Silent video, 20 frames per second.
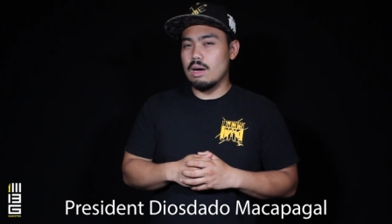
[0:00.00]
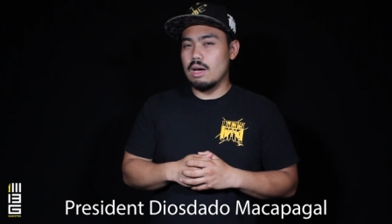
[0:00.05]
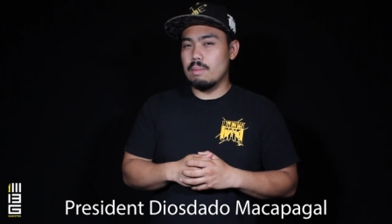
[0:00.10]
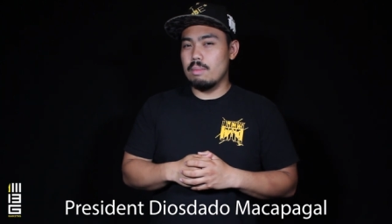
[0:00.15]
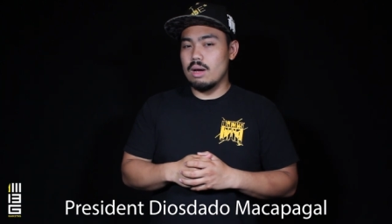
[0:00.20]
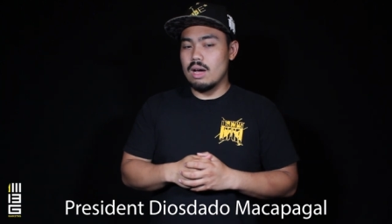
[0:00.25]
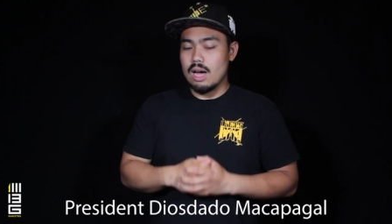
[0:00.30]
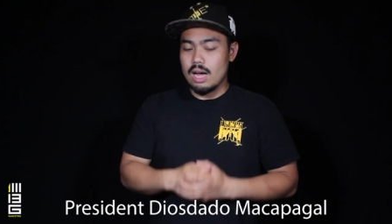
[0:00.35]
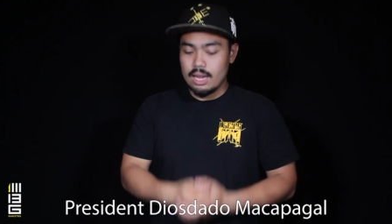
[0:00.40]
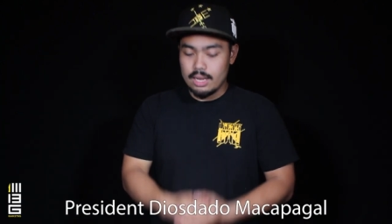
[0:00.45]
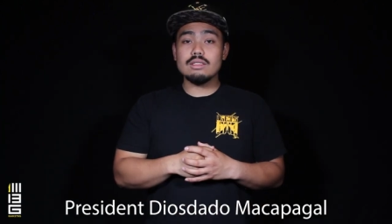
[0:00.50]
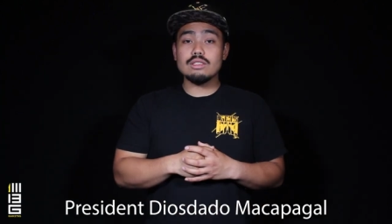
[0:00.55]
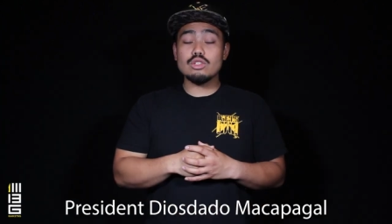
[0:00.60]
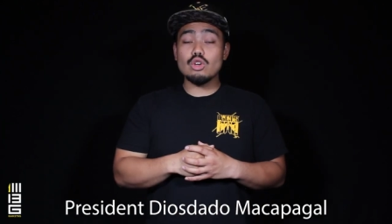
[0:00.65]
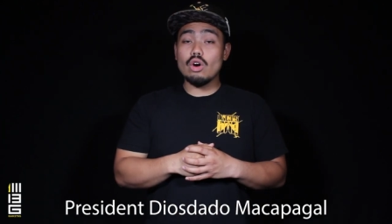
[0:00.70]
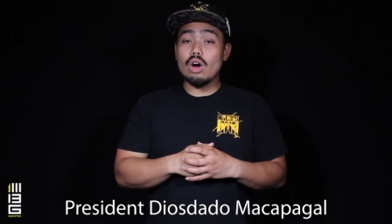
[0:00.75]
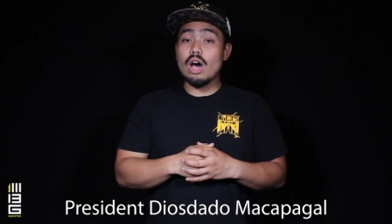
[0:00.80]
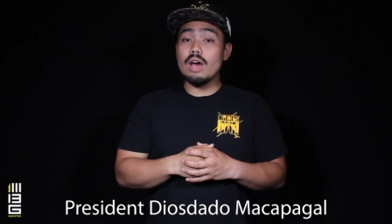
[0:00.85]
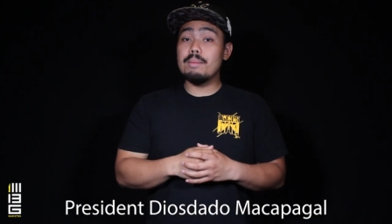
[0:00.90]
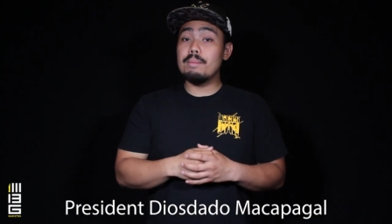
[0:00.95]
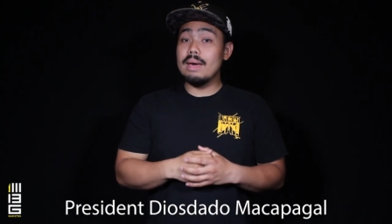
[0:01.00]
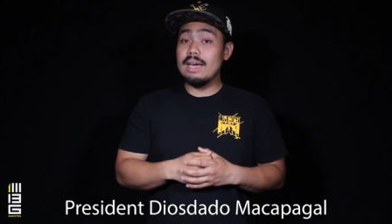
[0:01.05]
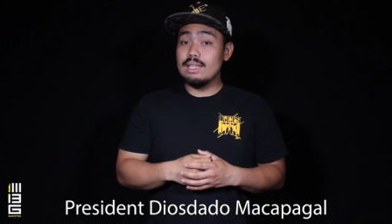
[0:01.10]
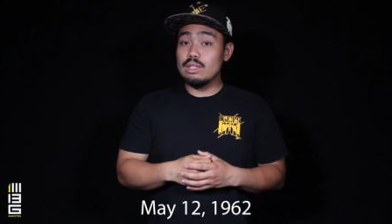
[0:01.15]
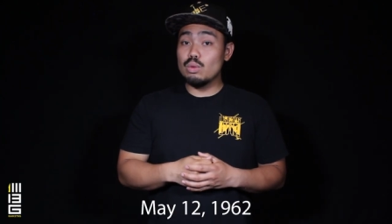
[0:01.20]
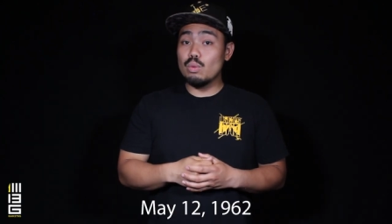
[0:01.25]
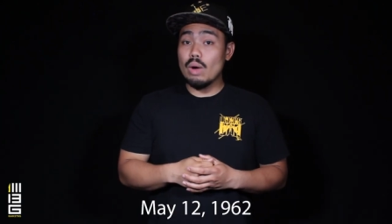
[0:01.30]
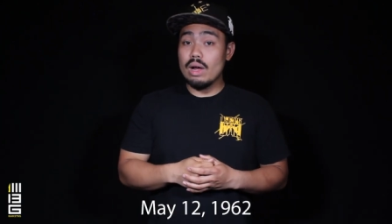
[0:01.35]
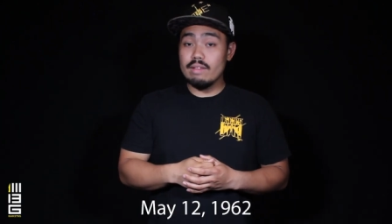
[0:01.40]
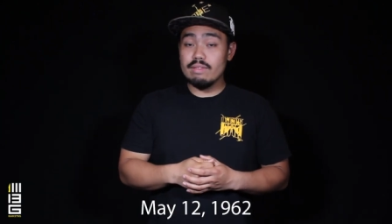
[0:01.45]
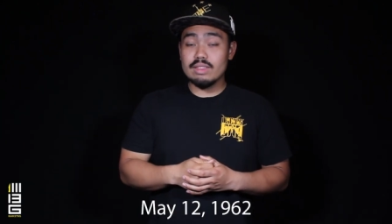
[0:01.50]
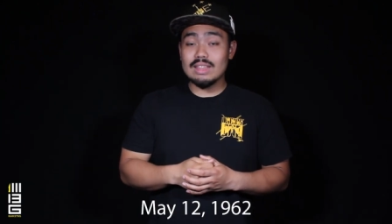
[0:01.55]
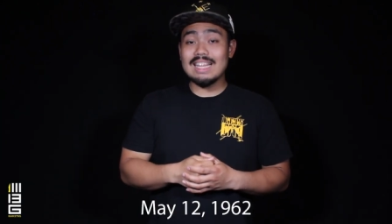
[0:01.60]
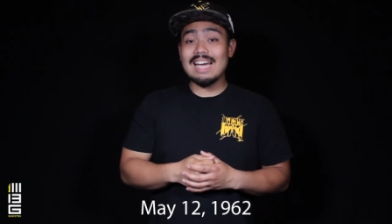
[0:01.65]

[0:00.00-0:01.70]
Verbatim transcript: Macapagal. So on May twelfth,